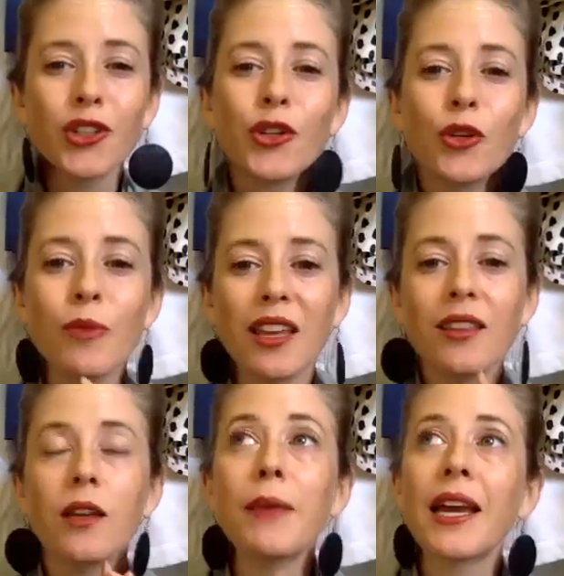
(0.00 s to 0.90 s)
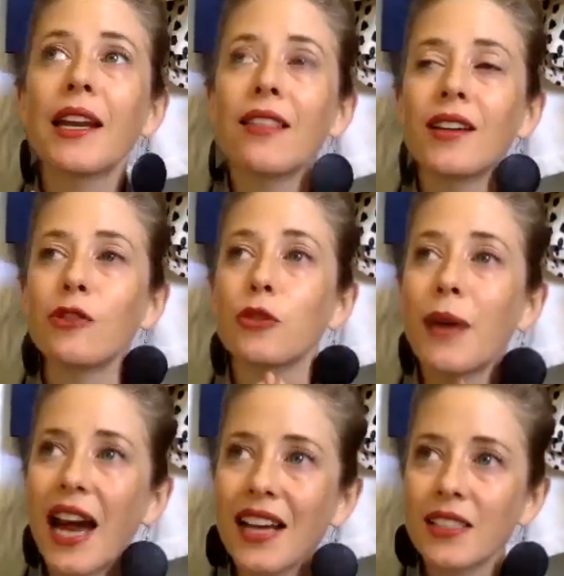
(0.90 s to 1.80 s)
And you may think, man, I thought I was
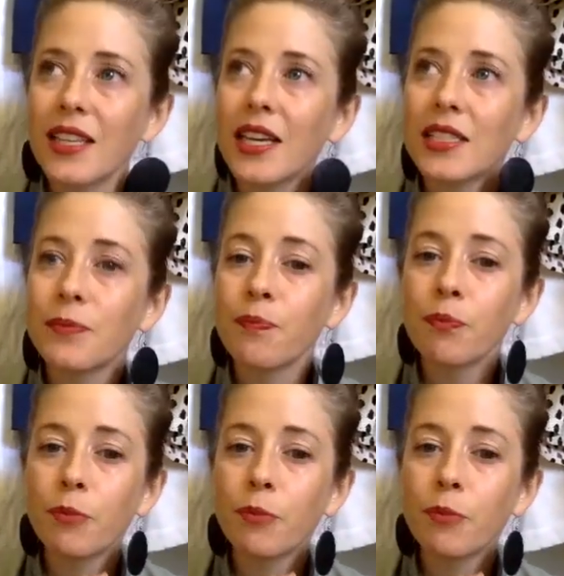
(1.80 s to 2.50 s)
past this.